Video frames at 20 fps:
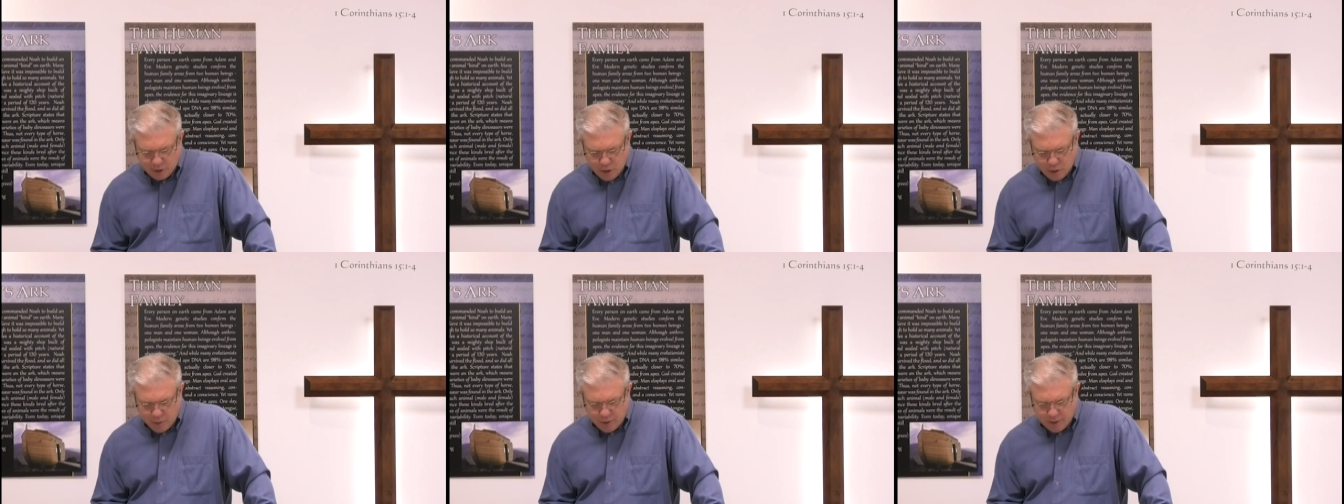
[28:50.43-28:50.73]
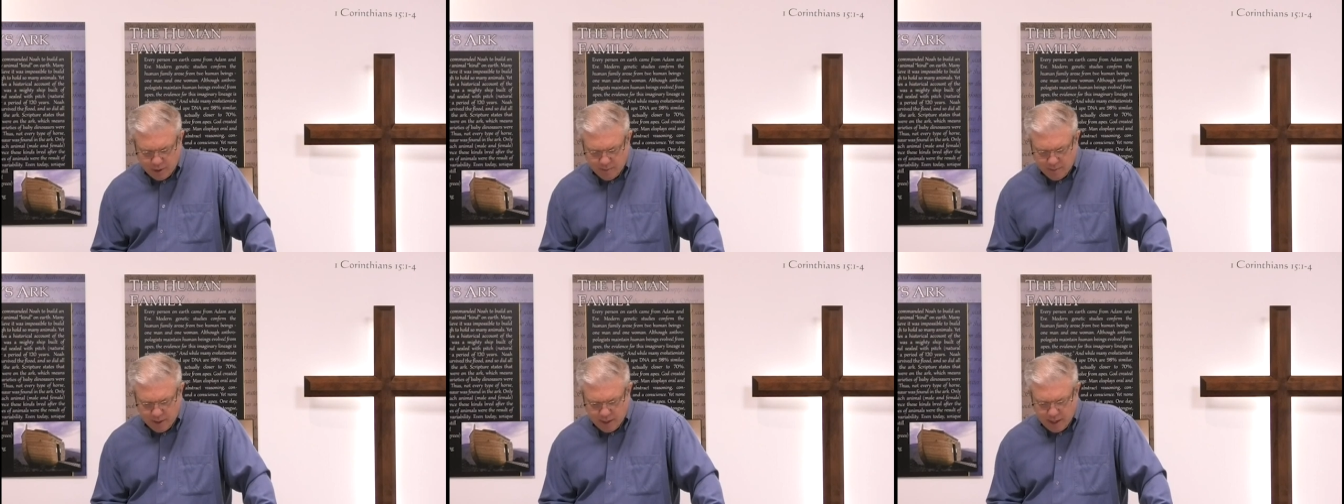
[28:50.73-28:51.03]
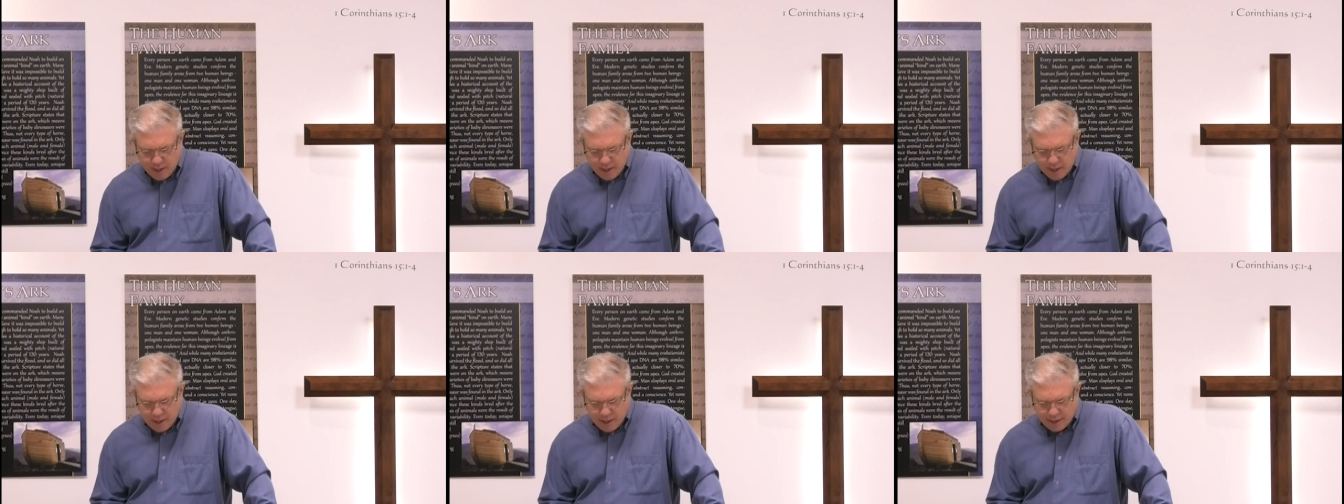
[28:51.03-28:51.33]
to know Him
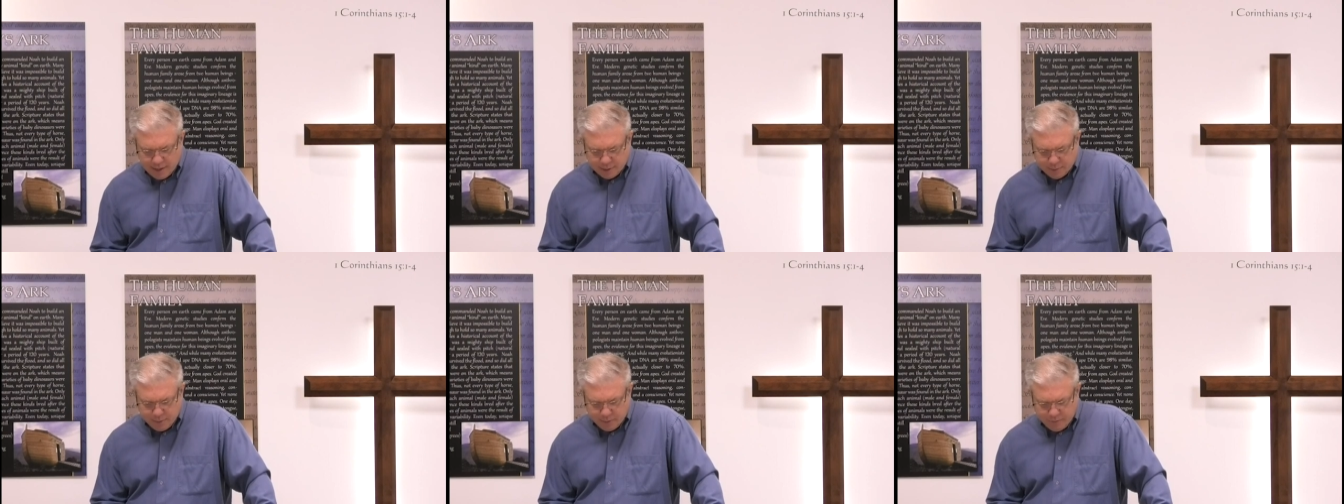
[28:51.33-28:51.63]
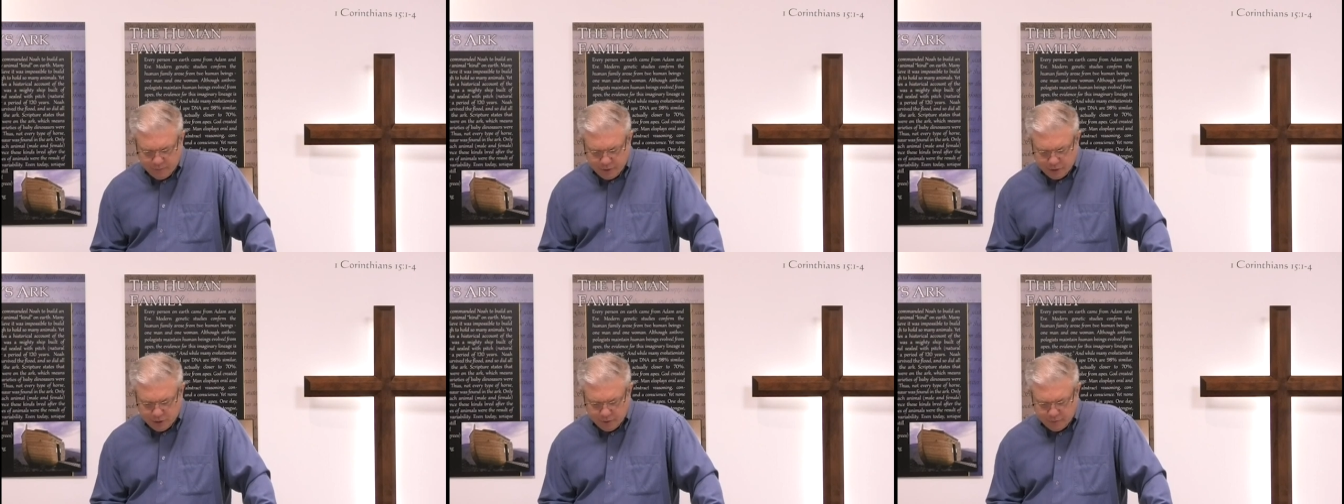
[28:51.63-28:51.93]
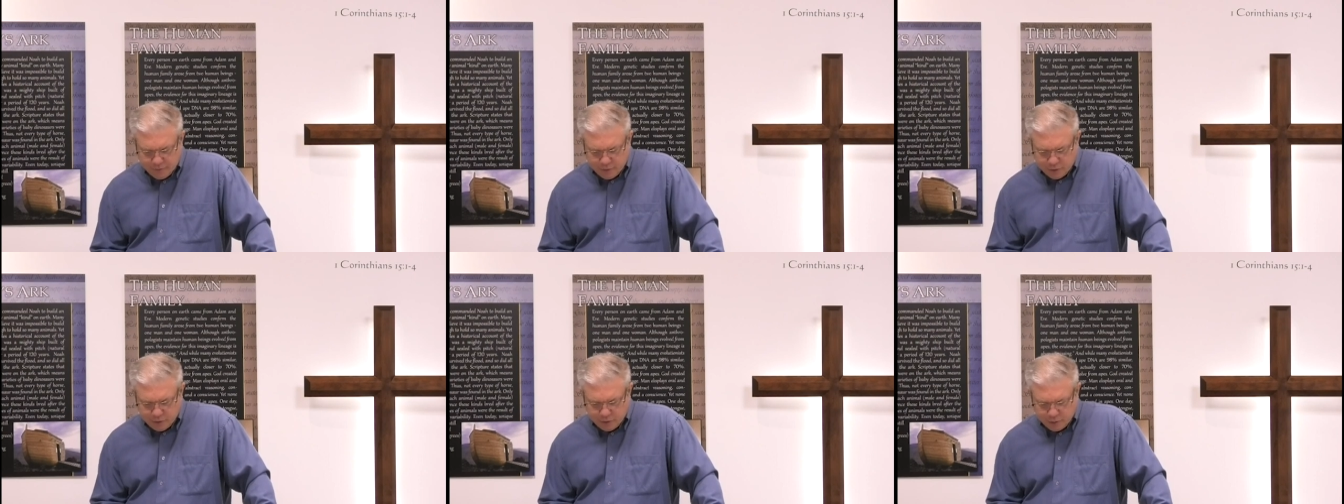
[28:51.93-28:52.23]
and His
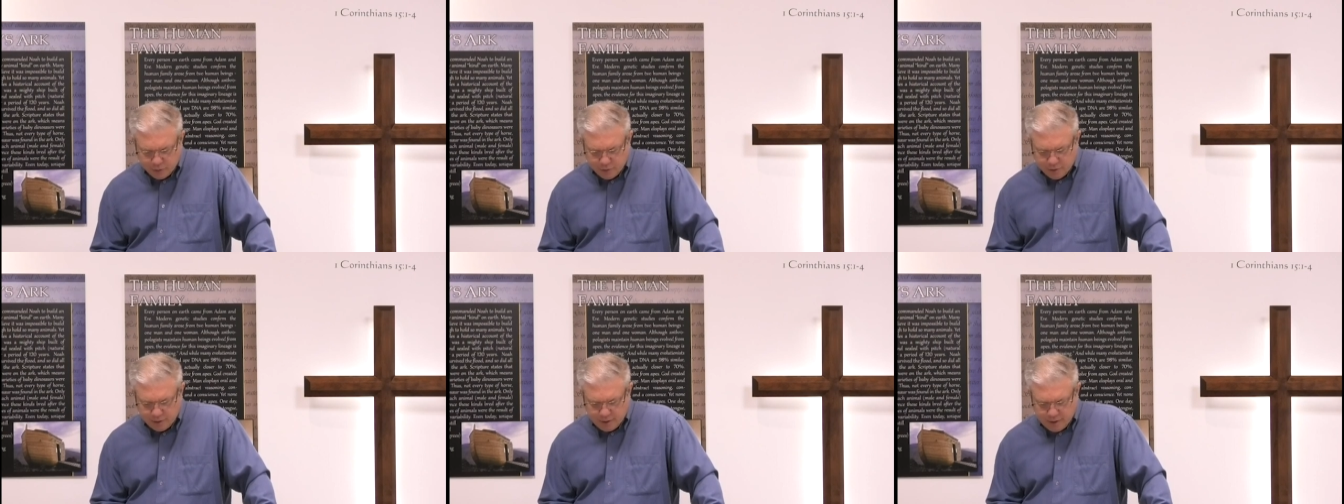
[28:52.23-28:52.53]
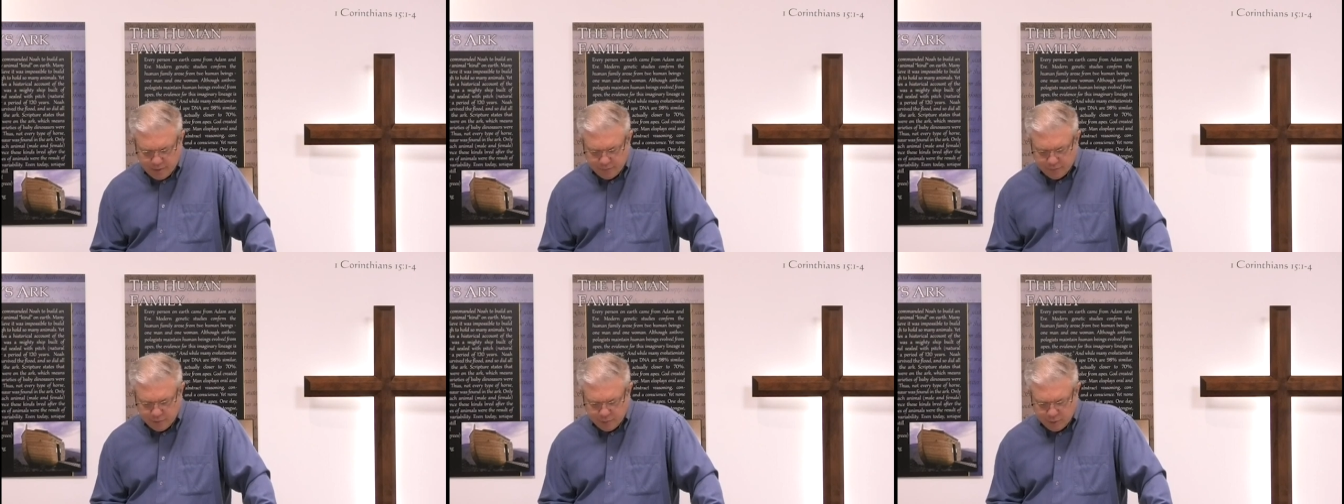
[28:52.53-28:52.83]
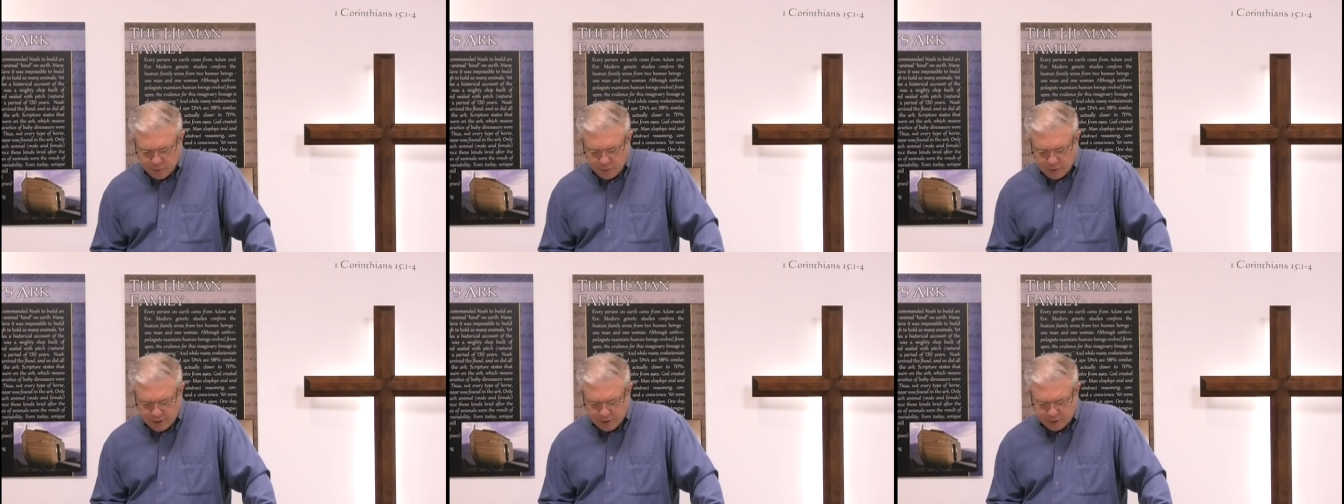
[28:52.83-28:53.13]
provision for eternal life through
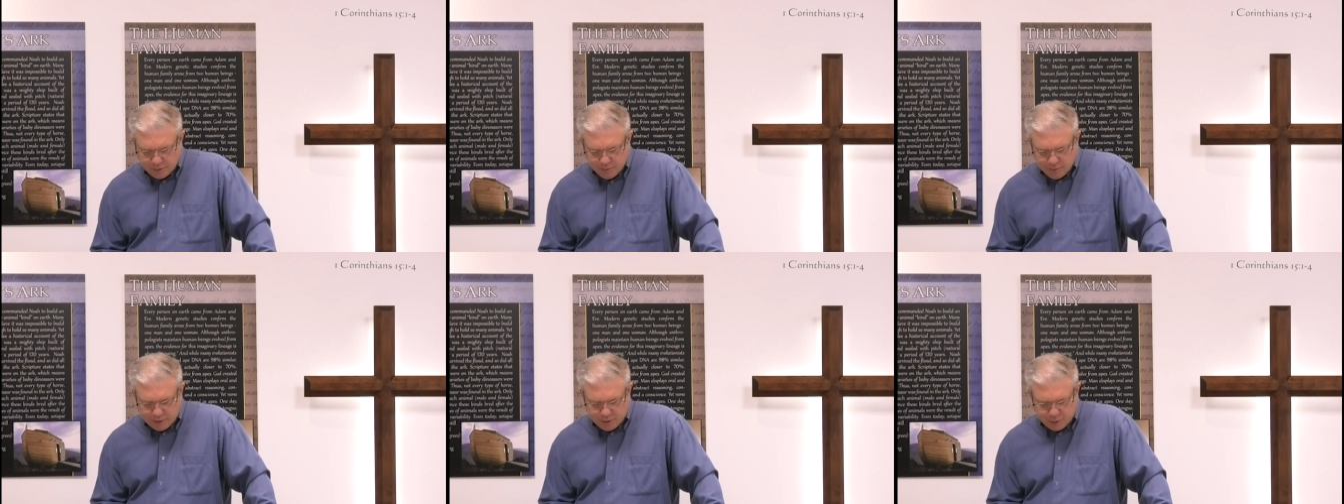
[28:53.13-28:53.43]
Christ,